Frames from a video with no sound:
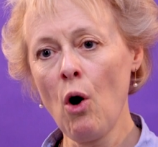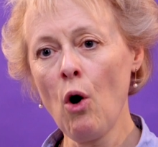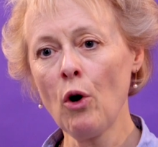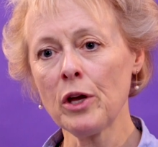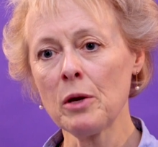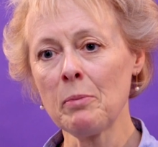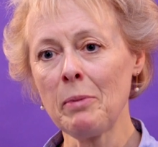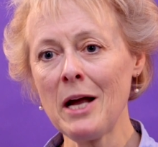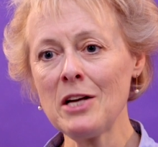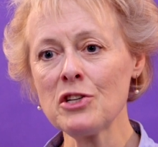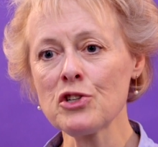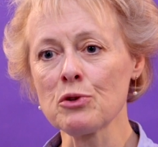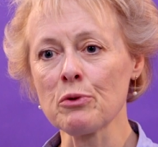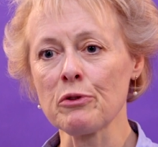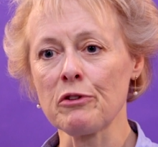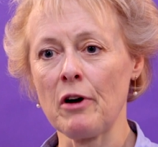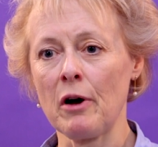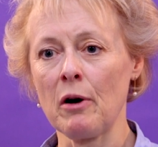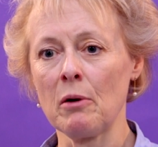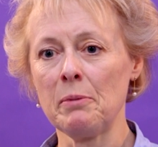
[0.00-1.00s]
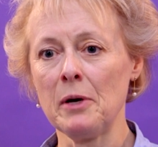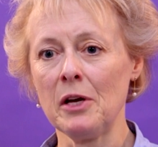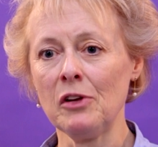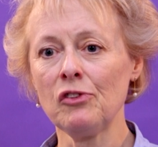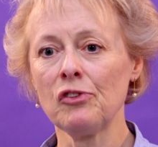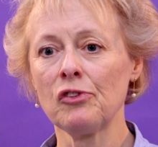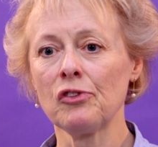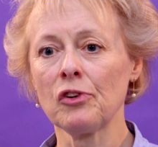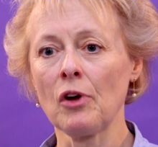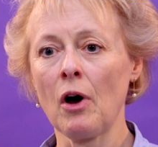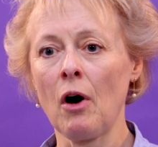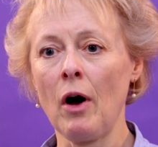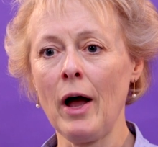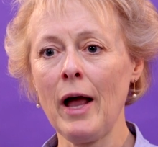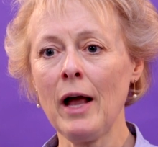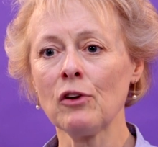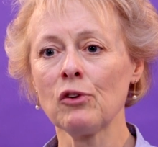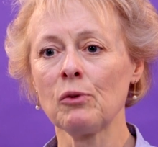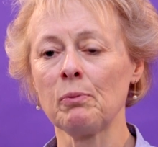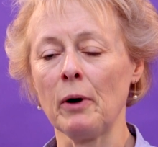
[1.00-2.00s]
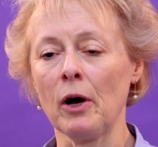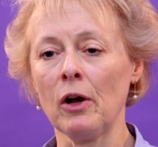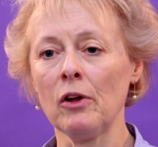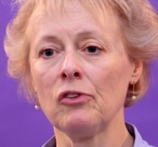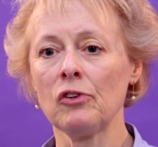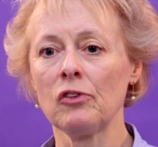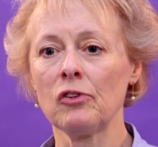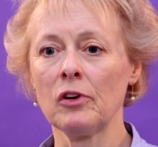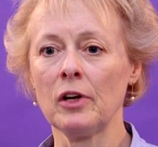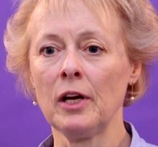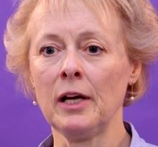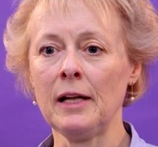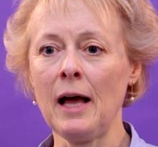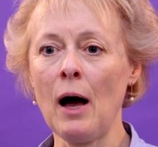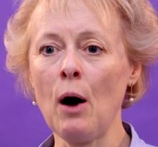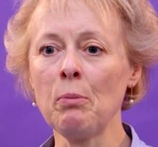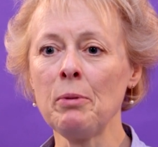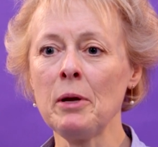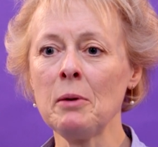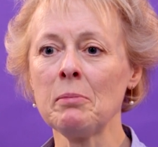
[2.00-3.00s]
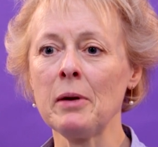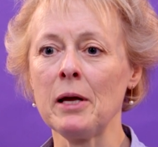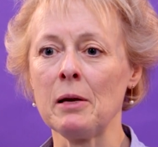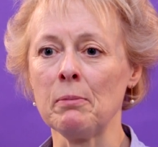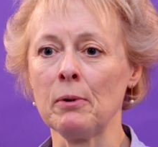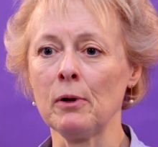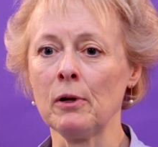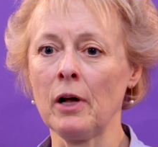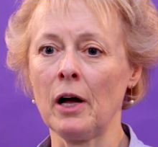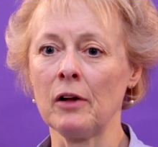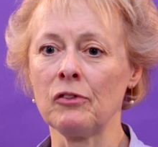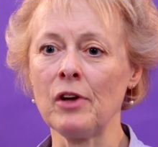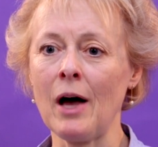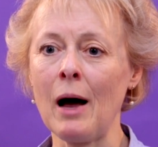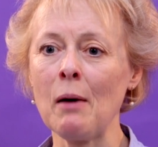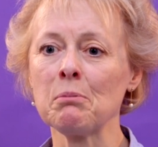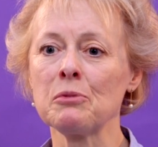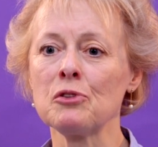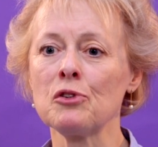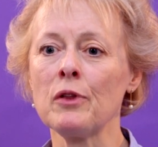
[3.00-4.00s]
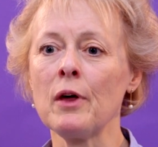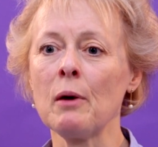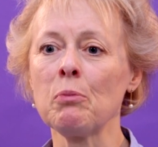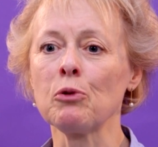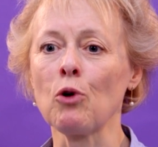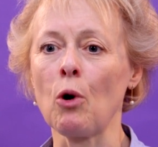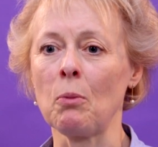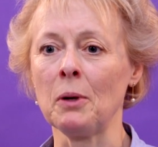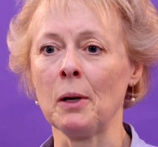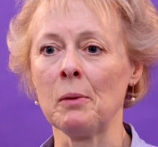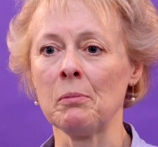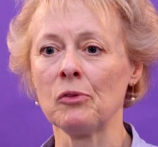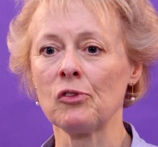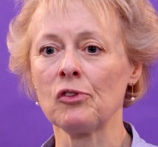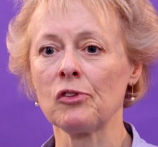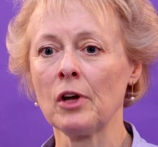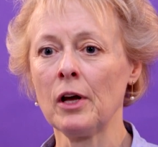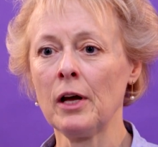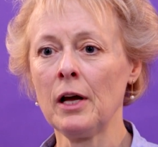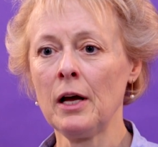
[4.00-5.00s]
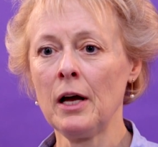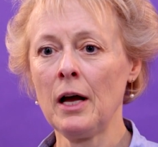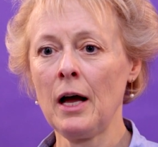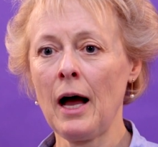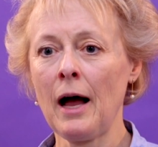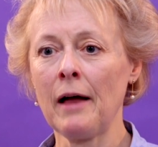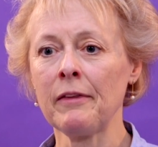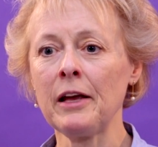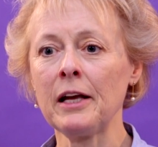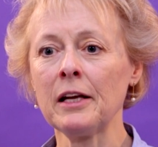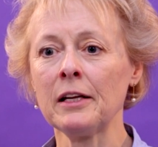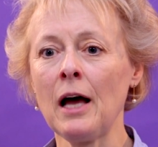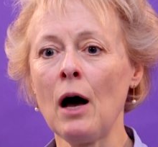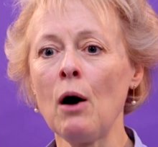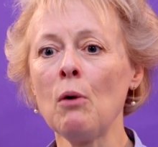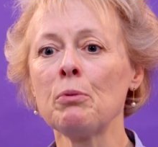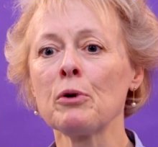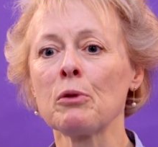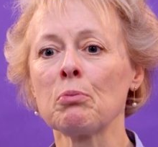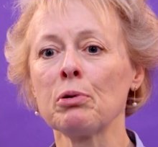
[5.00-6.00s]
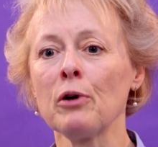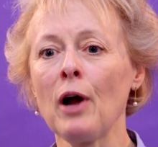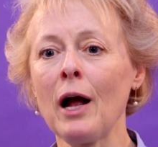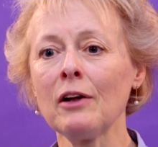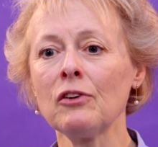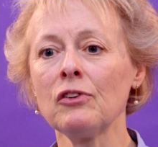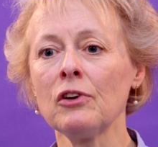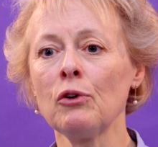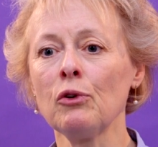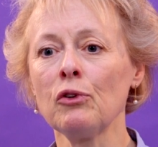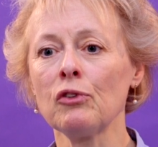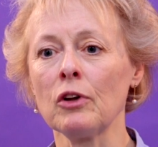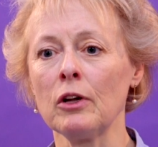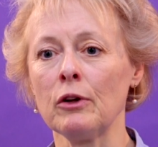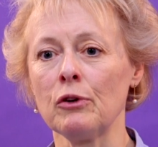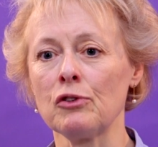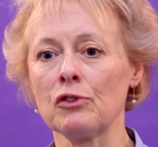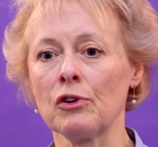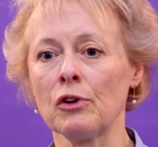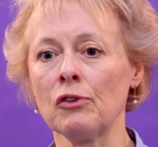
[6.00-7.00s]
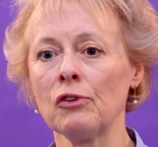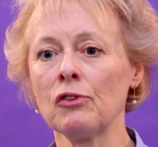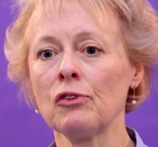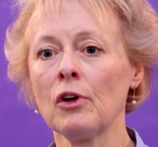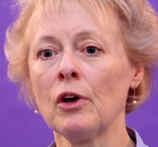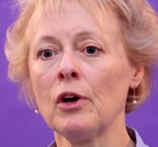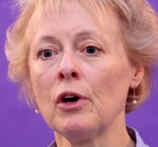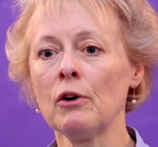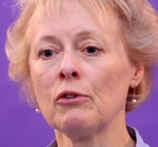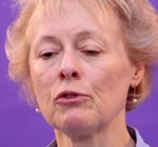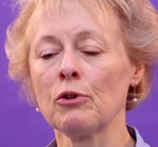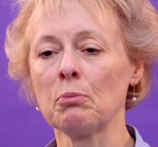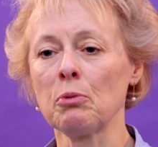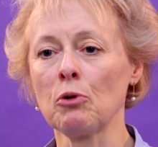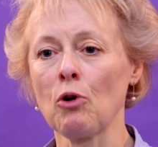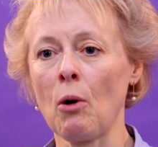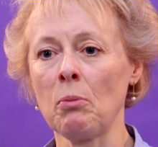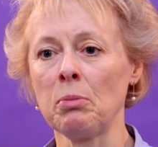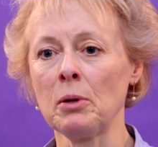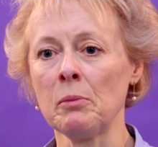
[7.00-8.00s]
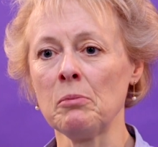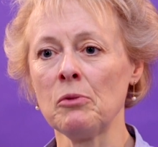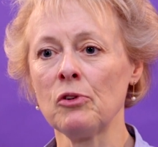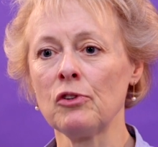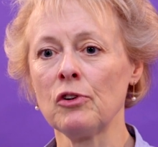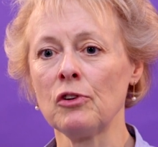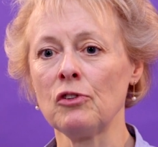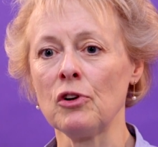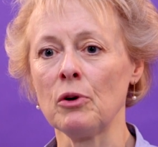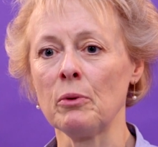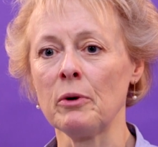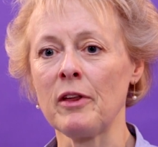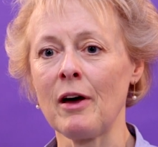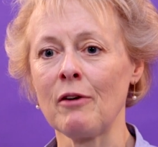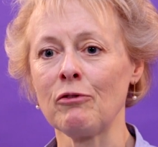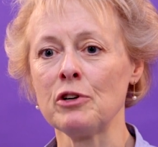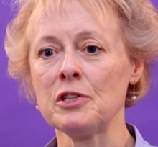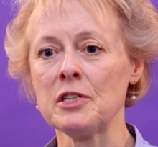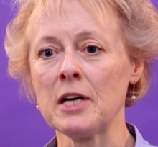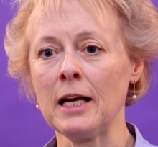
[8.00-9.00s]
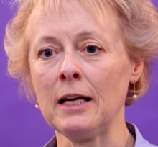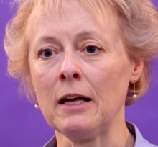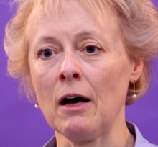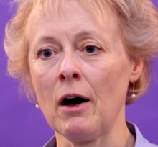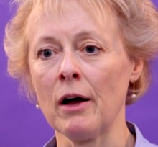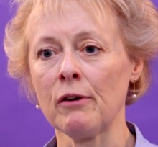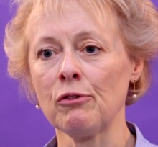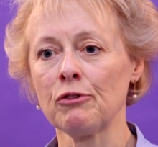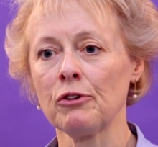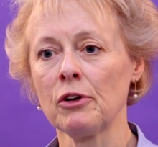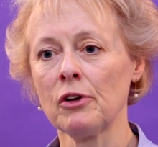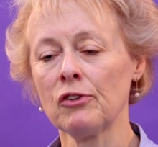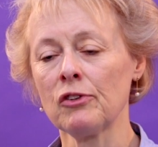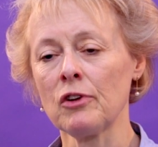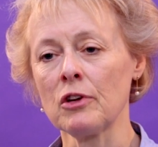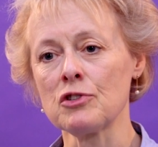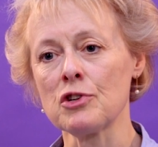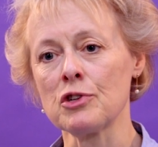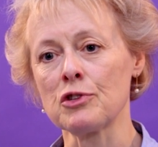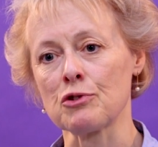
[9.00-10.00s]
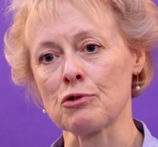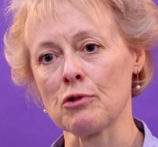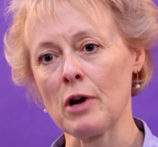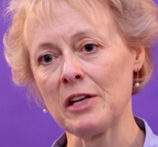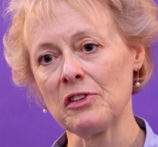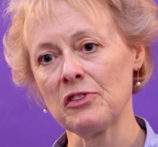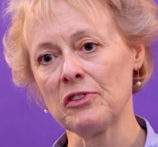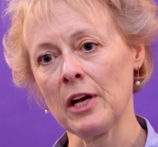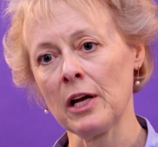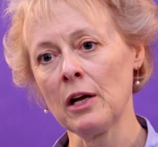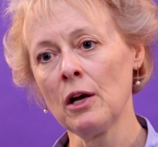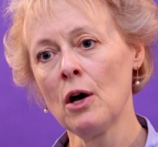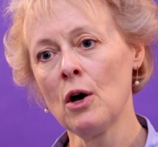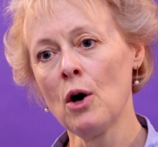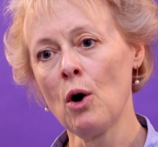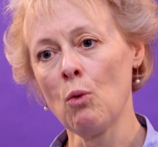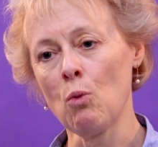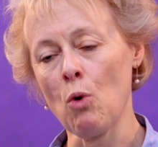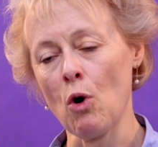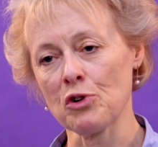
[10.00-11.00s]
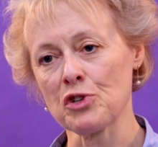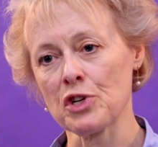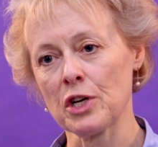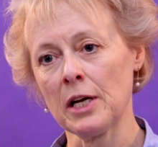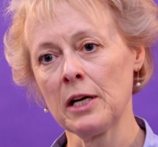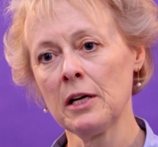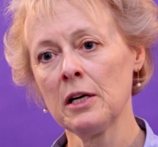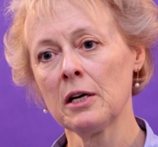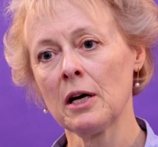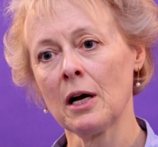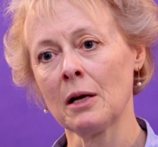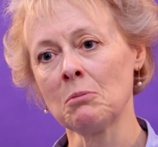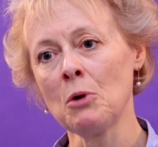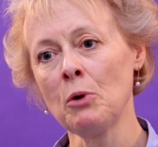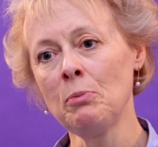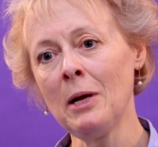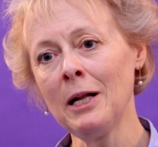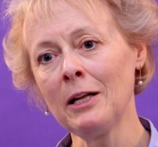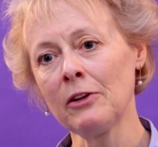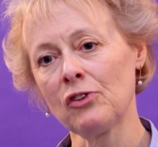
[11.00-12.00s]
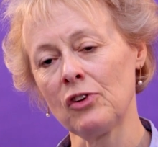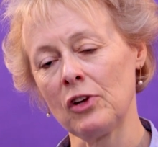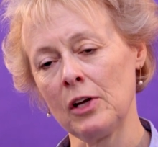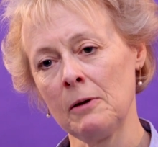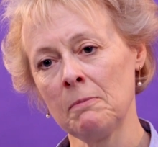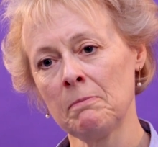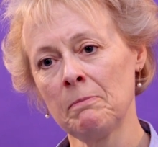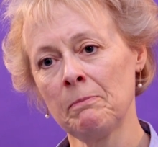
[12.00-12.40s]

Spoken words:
Occupational therapists are experts in helping people adapt to their problems, and they can help with practical solutions for problems to do with everyday life, such as dressing, washing, and mobility.